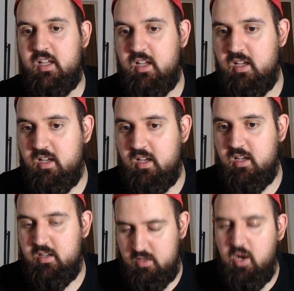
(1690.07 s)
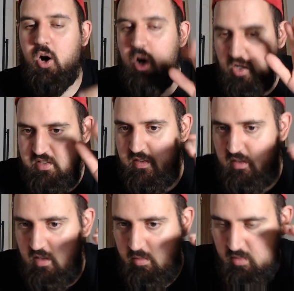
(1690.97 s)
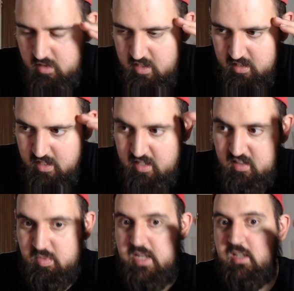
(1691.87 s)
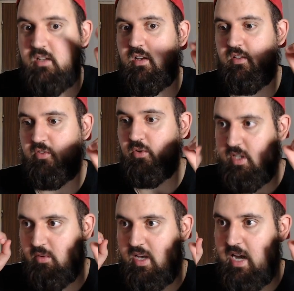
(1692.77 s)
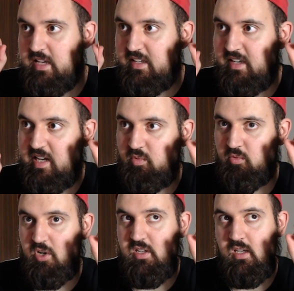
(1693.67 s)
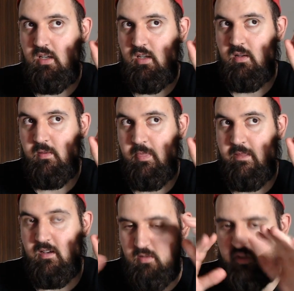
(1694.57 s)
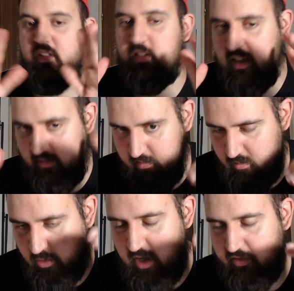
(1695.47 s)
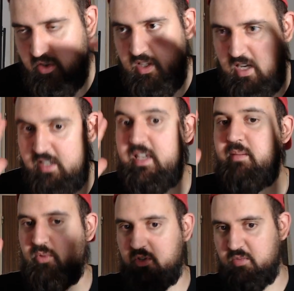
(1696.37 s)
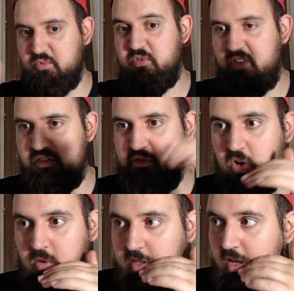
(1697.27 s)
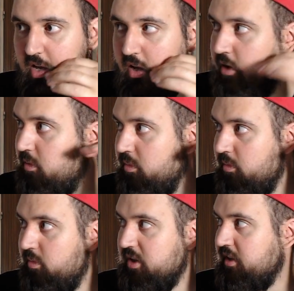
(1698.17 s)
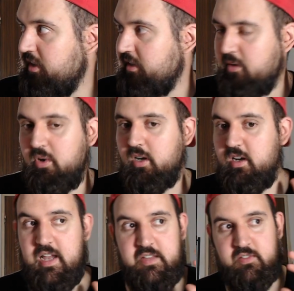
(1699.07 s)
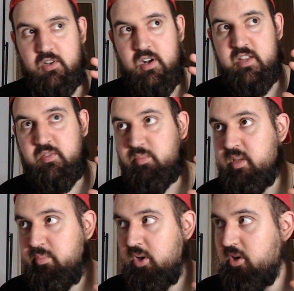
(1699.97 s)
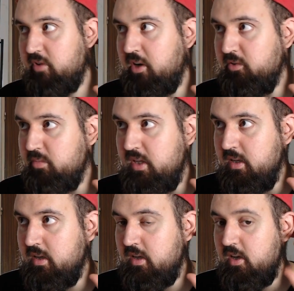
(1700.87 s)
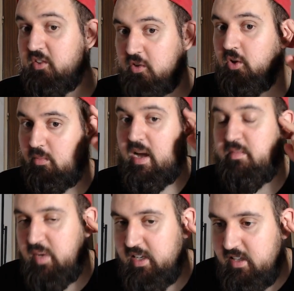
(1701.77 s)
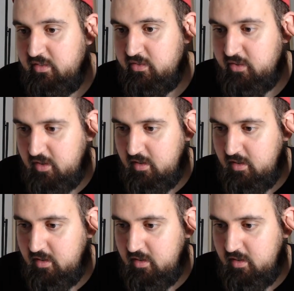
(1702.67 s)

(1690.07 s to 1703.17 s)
Uh, autism can, can explain. So in a way, I kept running. See, that's a way of talking. I kept uh, moving forward, but there were less and less people around me so my belief,